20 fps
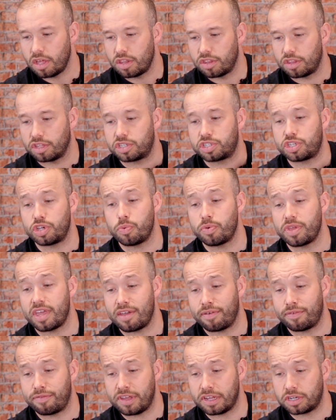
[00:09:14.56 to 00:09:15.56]
The
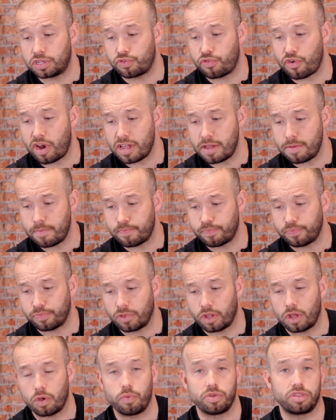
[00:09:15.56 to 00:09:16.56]
2-year fixed rate
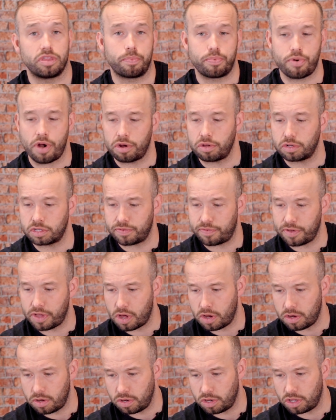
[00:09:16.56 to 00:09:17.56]
with the product fee
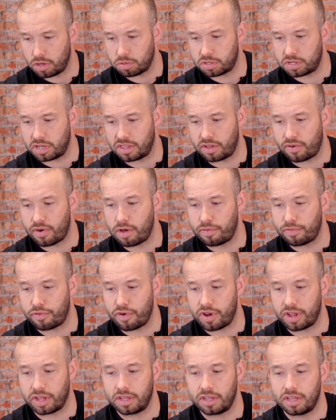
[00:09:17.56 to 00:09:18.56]
on, you'll see they're
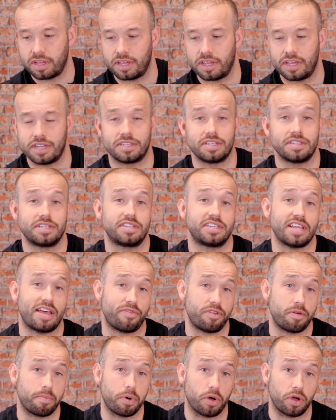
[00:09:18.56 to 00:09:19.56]
offering is
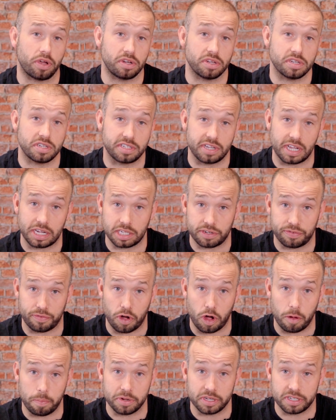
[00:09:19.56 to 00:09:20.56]

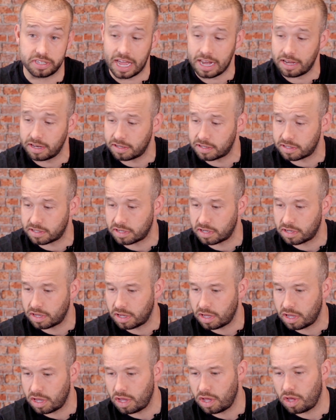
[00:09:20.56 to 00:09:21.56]
7.64%,
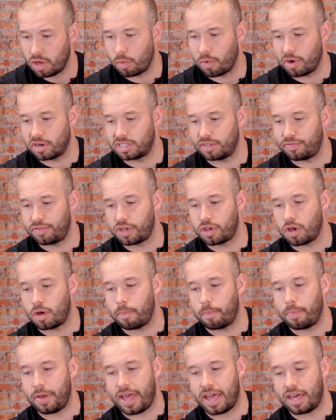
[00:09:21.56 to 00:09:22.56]
whereas if you
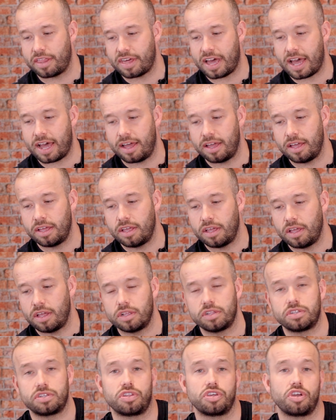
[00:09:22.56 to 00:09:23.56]
compare that
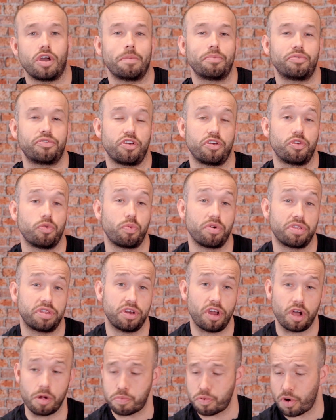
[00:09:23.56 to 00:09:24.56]
to the option with
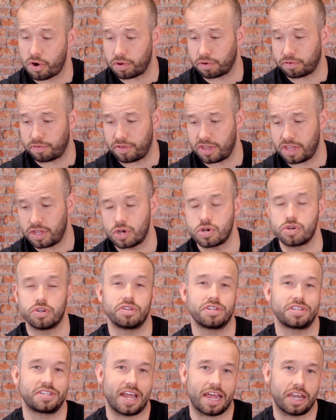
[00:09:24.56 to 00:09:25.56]
no product fee,
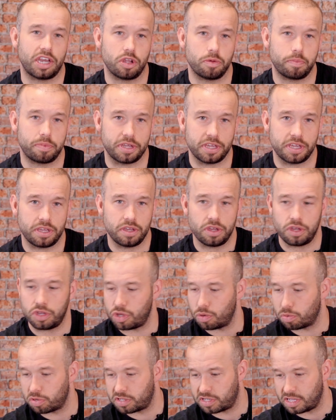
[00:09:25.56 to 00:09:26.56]
understandably,
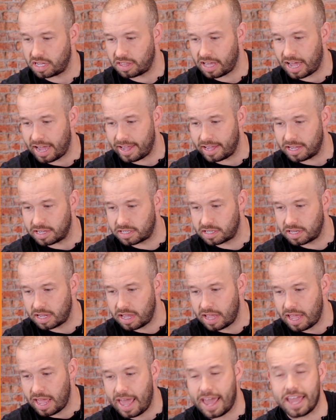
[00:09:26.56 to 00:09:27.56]
you'll see that is
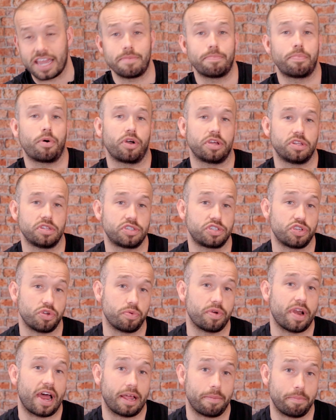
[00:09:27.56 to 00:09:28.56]

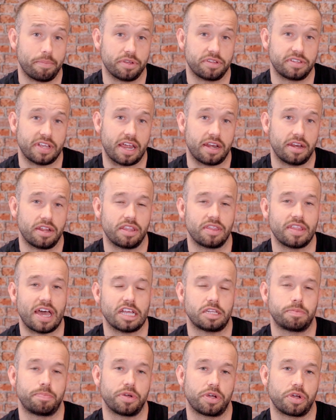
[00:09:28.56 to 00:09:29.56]
8.29%. And
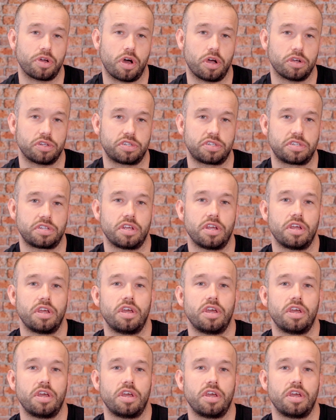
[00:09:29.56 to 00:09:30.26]
that's because